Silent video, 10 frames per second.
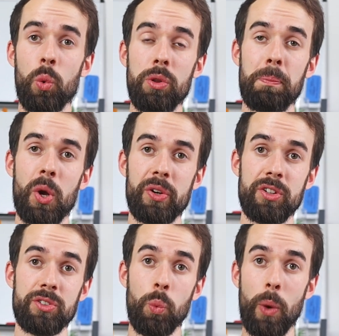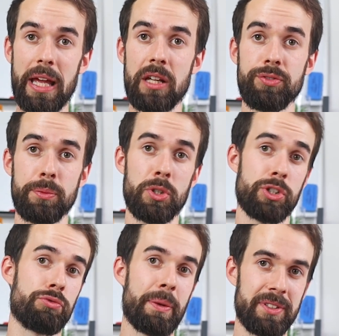all the blood goes away from your
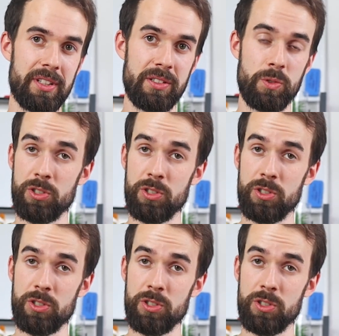extremities,